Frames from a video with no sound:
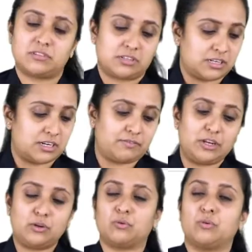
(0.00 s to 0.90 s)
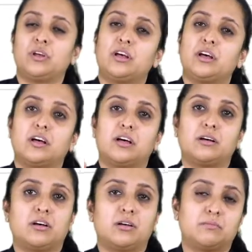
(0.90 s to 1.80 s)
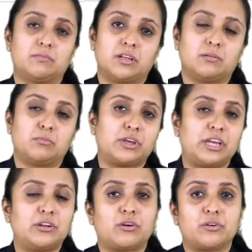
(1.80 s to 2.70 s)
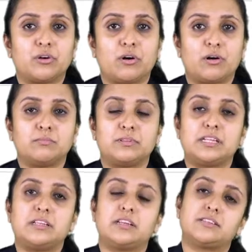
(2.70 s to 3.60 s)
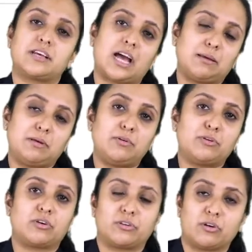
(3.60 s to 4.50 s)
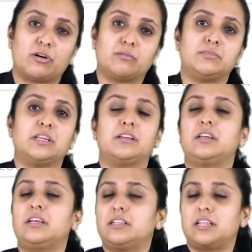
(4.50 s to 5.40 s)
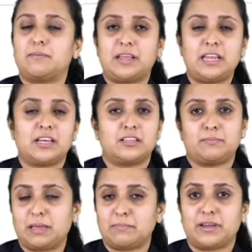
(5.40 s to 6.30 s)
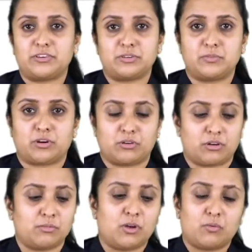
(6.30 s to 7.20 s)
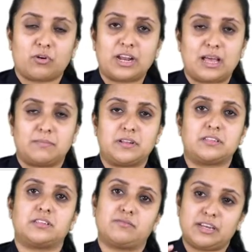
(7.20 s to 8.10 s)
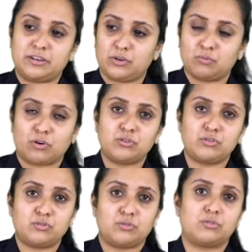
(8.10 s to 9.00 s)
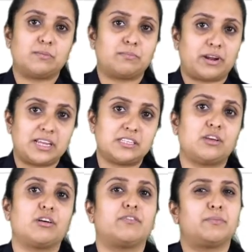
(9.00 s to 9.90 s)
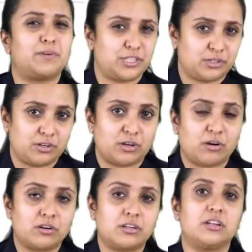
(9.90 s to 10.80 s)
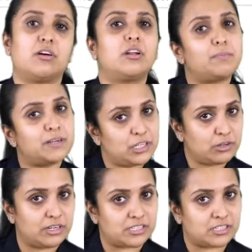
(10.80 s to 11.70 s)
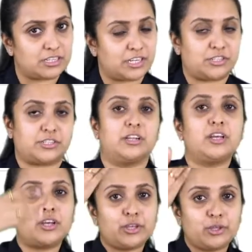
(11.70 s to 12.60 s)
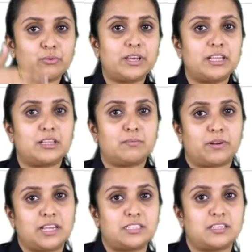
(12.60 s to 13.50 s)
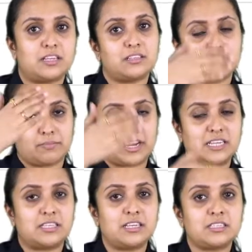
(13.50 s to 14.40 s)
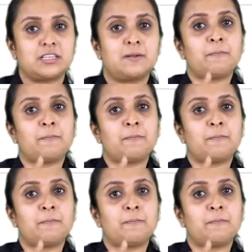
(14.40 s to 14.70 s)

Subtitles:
that we know booking.com, then there is ibb.com, there are many other, makemytrip.com. What happens is, when you want to know the pricing of a particular hotel or a particular destination, you get the pricings